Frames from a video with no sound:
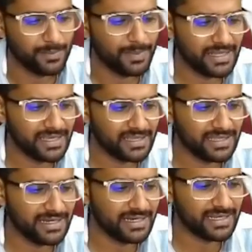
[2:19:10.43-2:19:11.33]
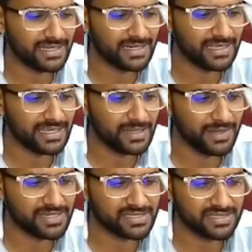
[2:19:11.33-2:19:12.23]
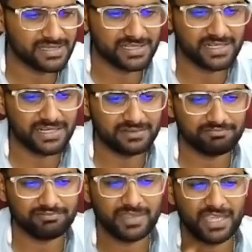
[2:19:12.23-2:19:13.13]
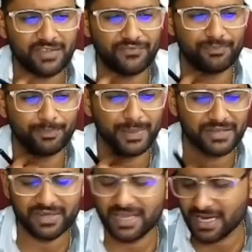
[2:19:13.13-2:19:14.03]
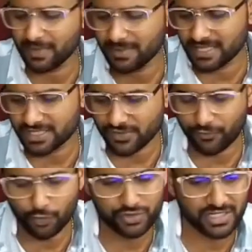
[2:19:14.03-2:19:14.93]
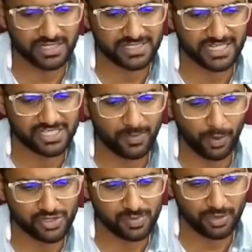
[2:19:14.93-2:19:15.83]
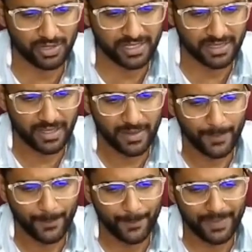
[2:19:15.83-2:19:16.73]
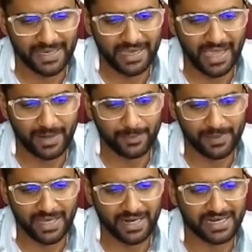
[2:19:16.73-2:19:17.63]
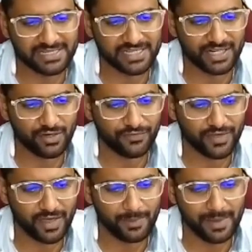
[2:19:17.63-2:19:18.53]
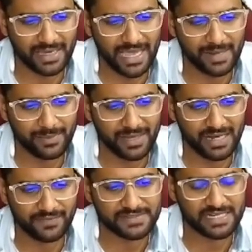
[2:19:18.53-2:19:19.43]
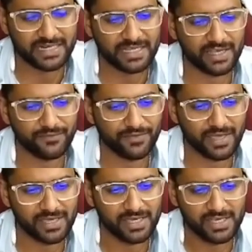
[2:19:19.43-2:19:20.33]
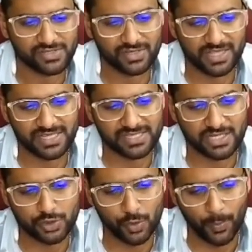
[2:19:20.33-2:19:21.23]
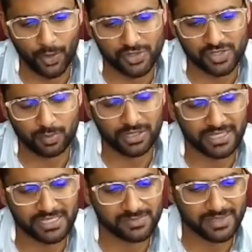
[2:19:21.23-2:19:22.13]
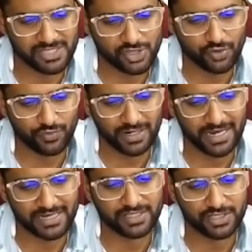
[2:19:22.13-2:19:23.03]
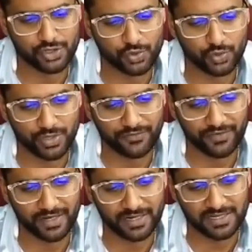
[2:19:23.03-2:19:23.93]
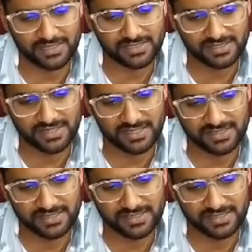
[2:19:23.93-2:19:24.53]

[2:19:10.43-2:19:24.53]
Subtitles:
But here the data clearly mentioned that if between A and B there is a 4 children, there is a possibility B can be a right side of A, B can be a left side of A. So there is a two possibilities means you will get the two different answers.